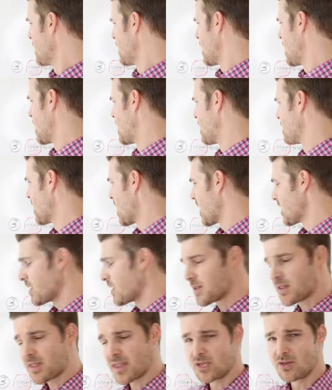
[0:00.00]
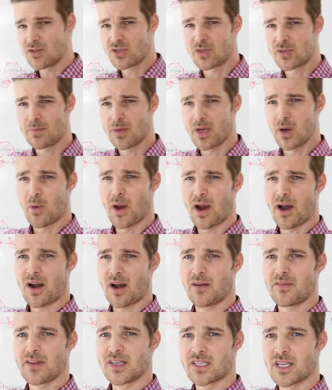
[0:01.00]
Another thing you should be aware
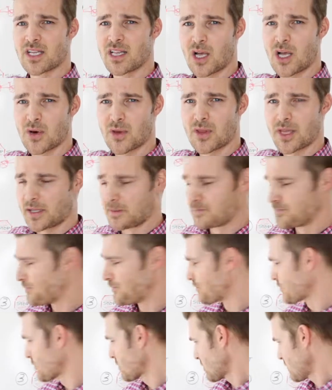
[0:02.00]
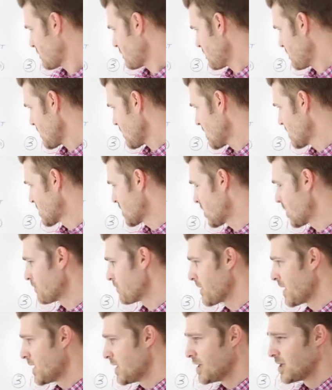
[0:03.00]
of is clothing.
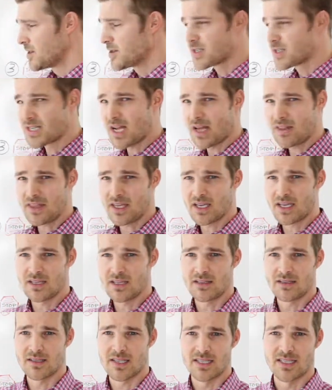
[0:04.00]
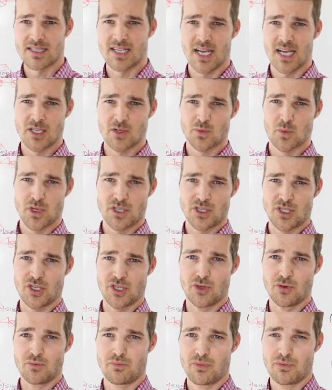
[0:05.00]
So there's nothing that says what
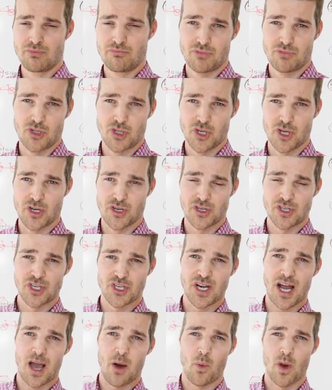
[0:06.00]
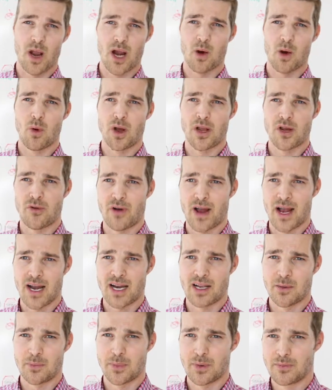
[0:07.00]
you should or should not wear while you're
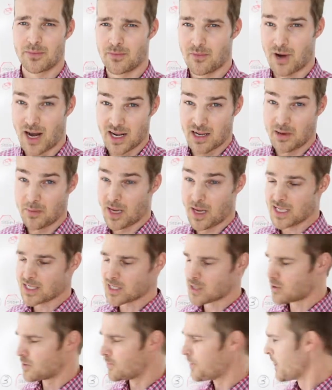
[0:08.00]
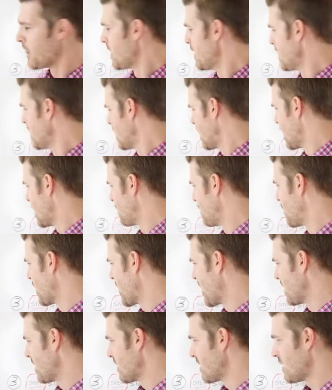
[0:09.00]
riding a bicycle.
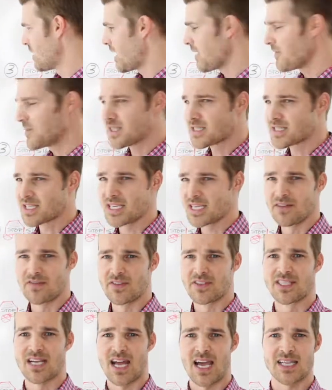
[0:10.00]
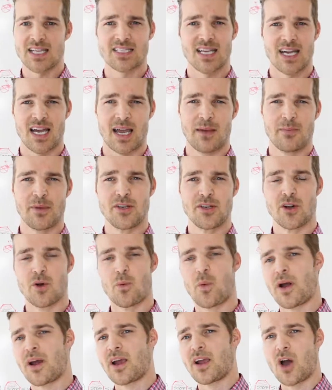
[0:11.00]
But obviously, if it's nighttime and you're
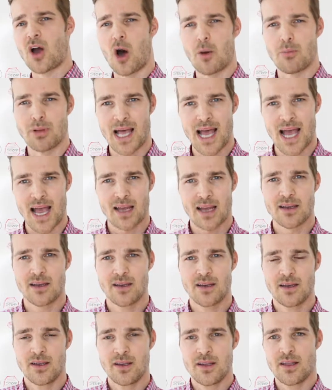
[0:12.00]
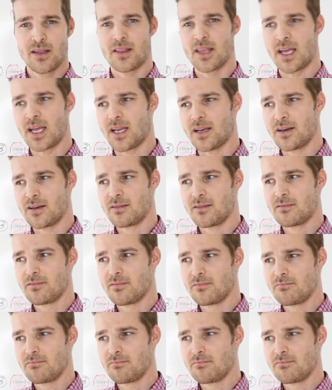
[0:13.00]
wearing all black, then